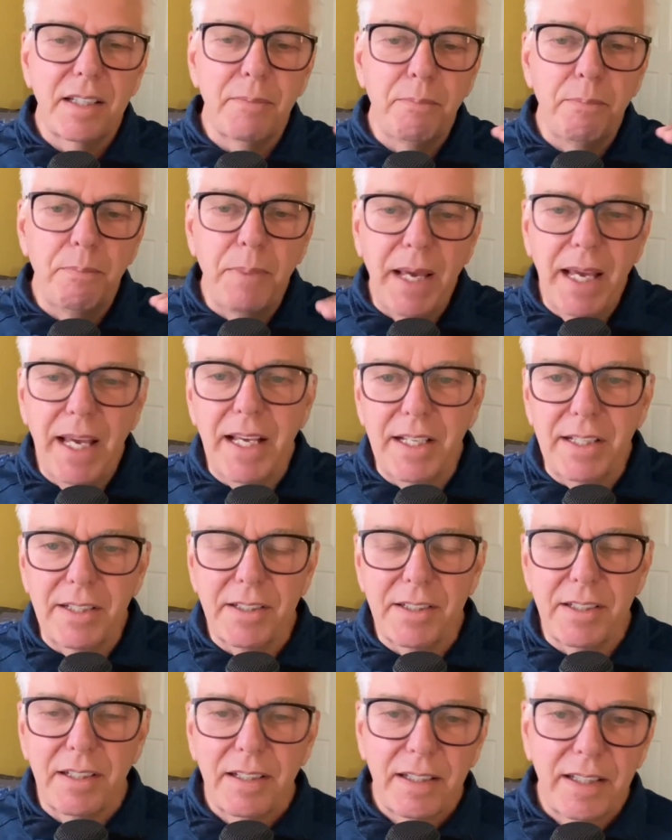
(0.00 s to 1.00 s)
the
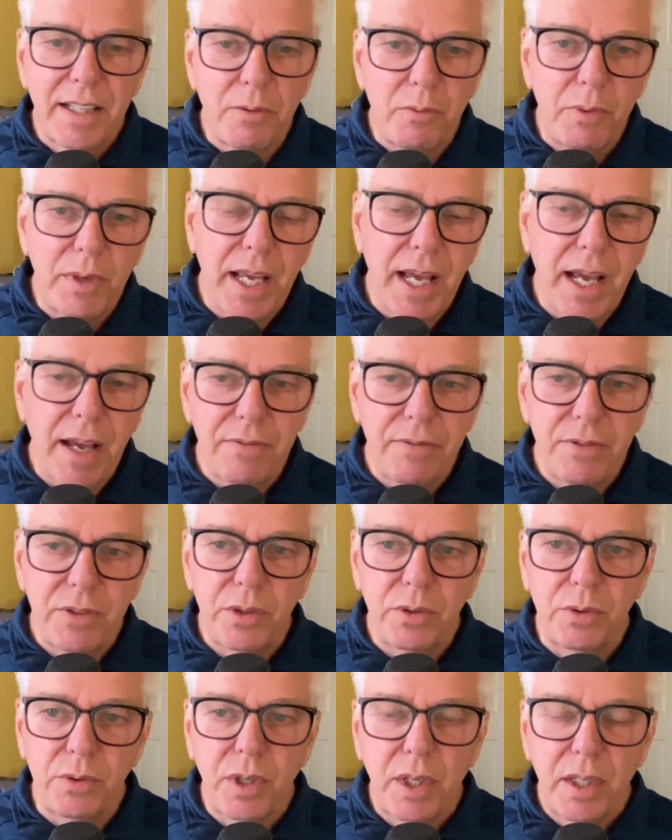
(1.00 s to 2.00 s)
base that we have
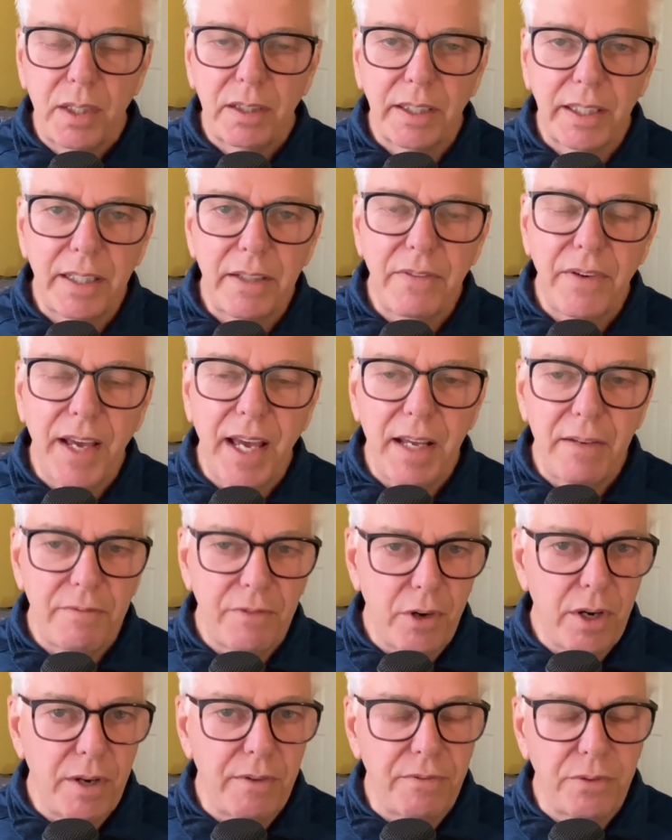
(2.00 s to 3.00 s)
to live at
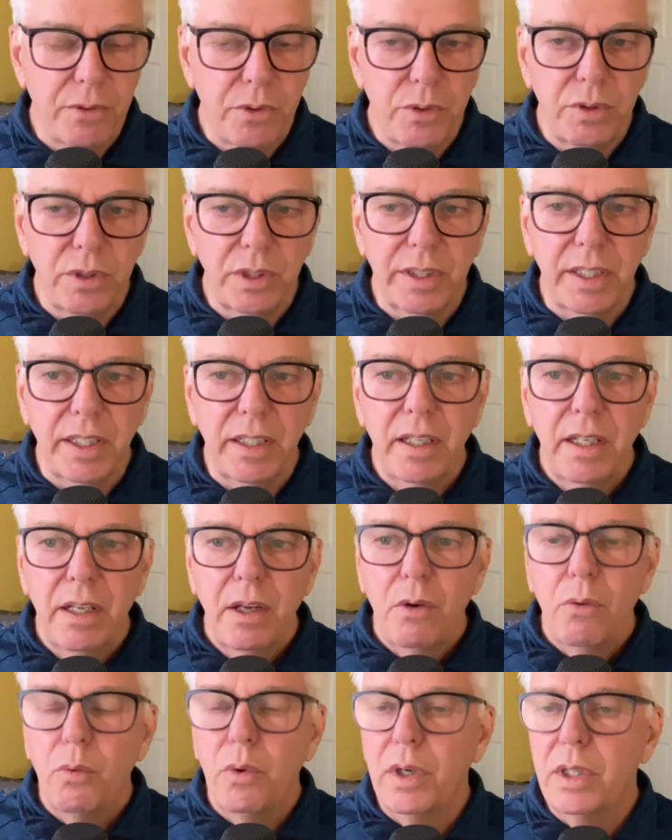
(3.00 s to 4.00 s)
very frugally,
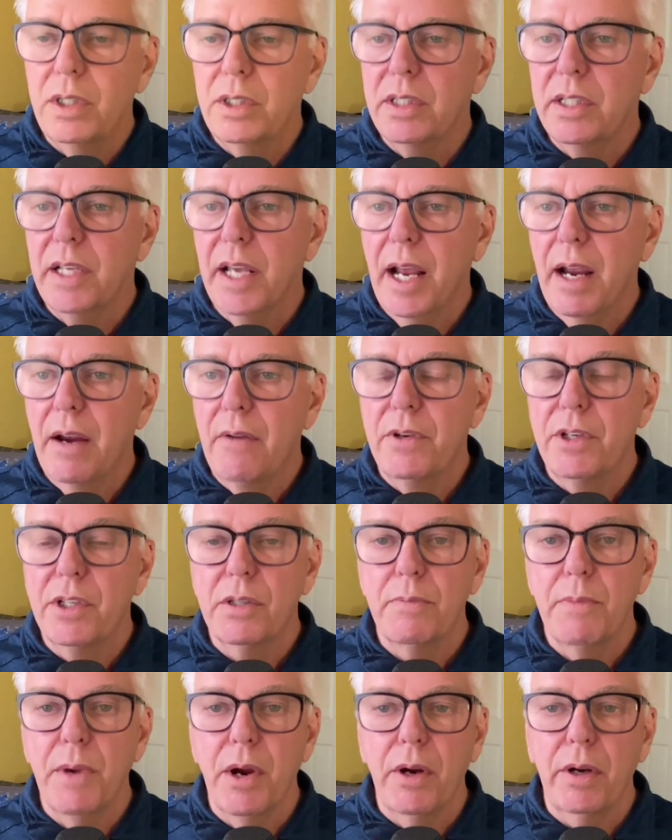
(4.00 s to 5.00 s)
what does the
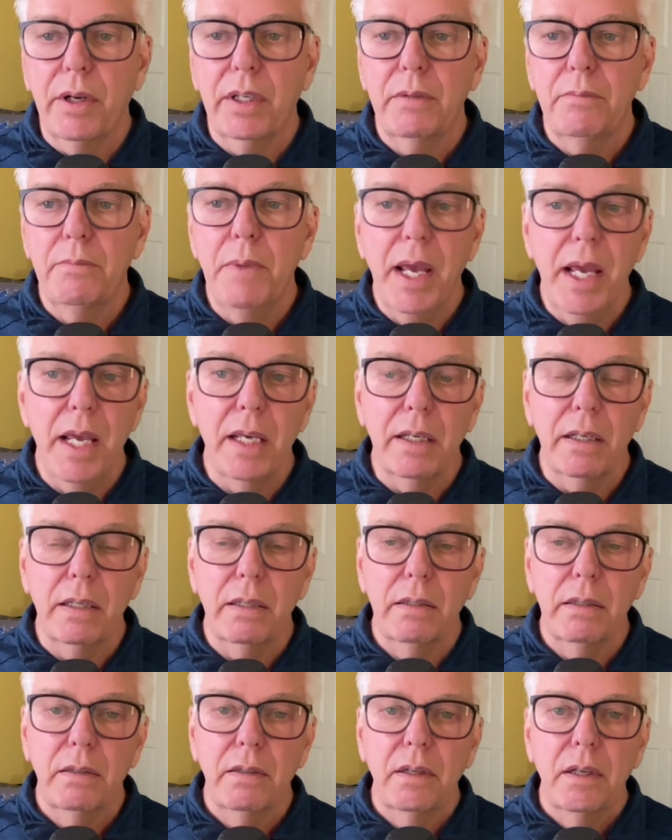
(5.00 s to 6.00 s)
average American
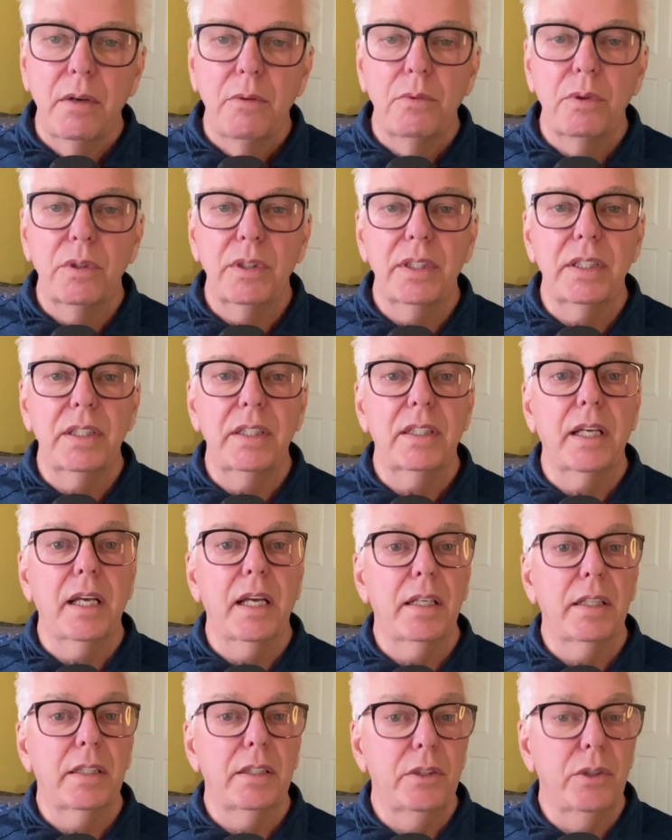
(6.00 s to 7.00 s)
make? Well, the
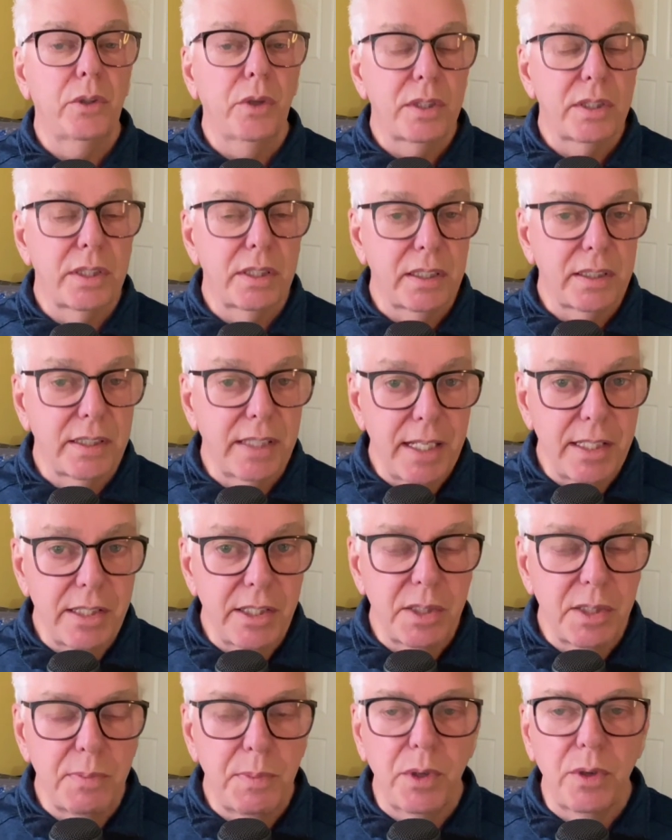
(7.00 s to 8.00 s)
U.S.
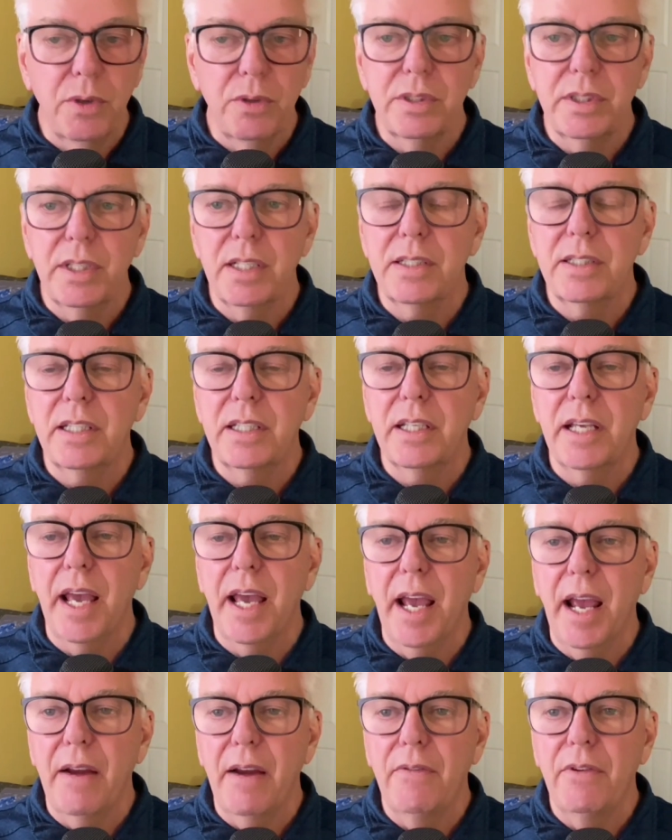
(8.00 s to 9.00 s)
Census Bureau says the
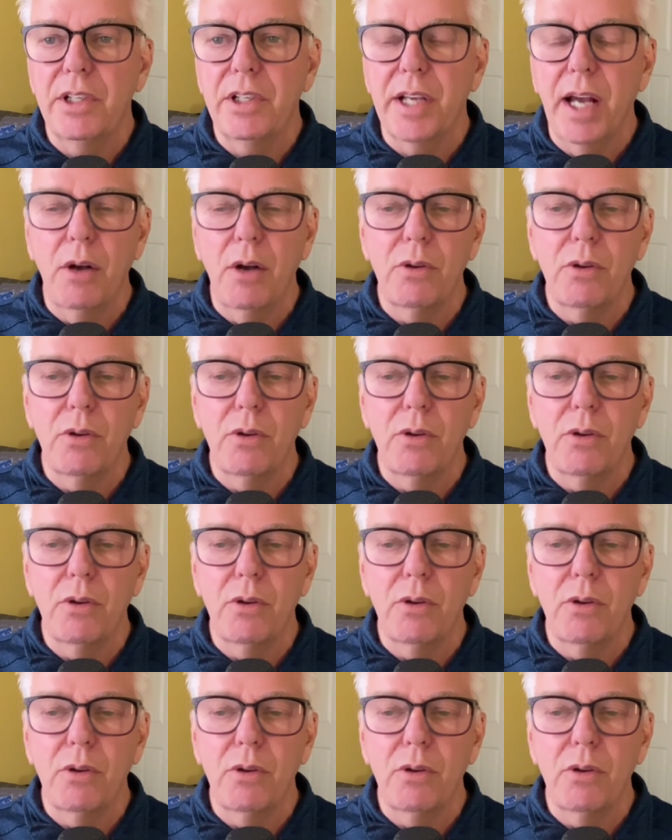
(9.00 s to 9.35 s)
average